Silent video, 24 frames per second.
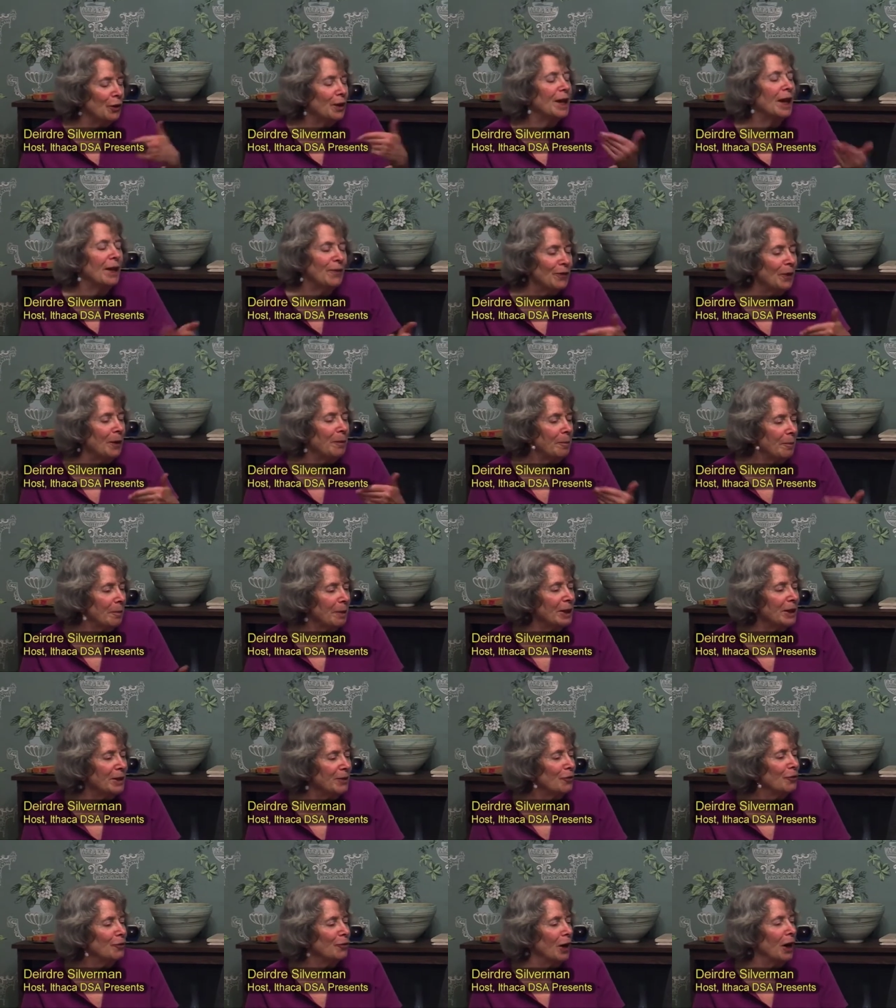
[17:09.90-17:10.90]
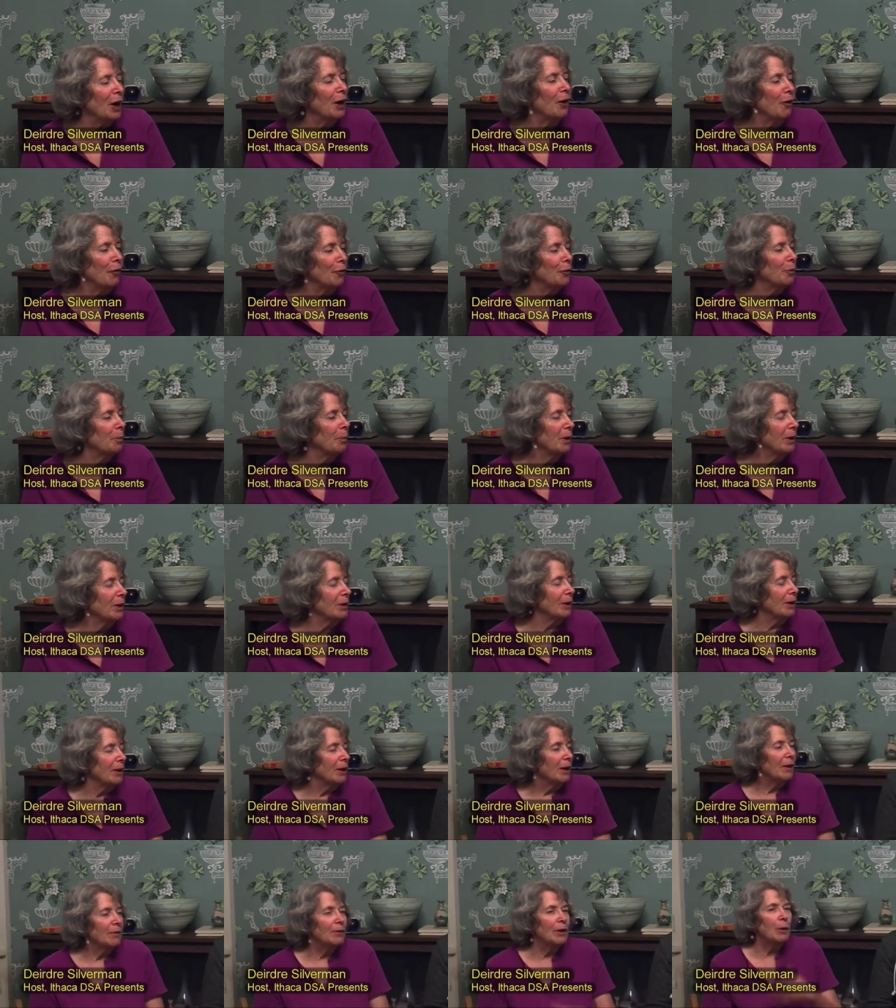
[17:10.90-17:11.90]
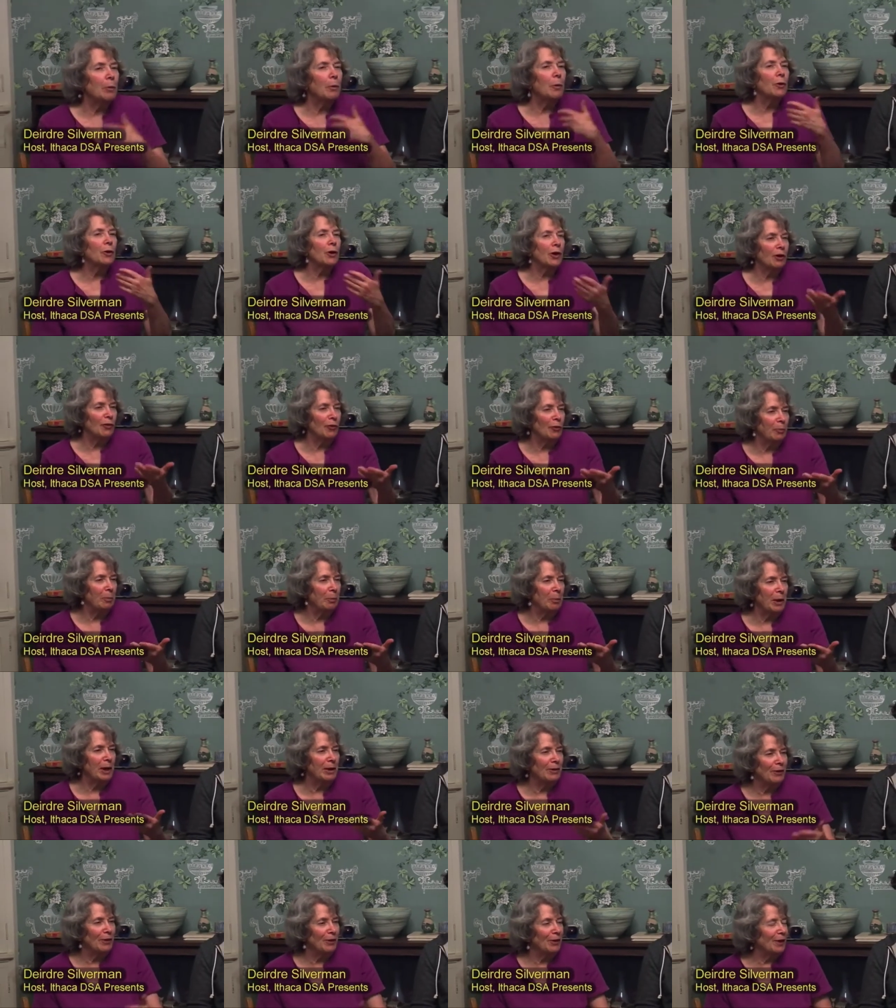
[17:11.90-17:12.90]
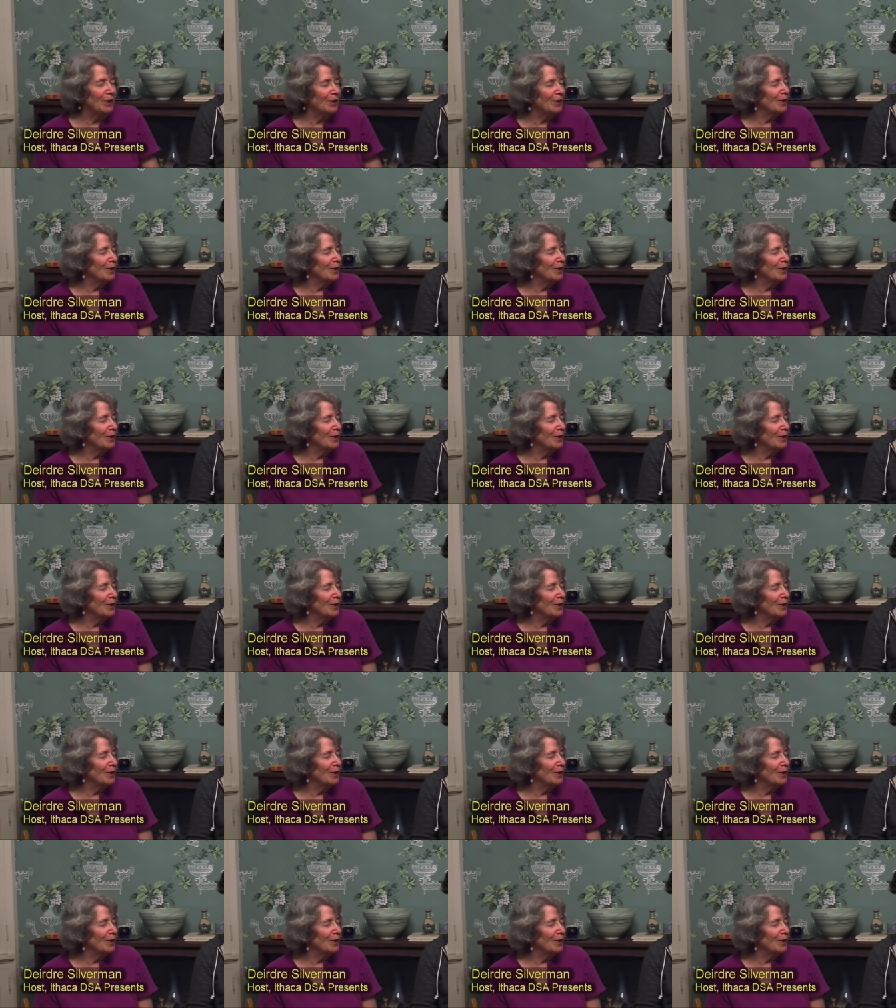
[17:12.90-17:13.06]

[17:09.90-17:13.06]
get them involved, but they won't express it in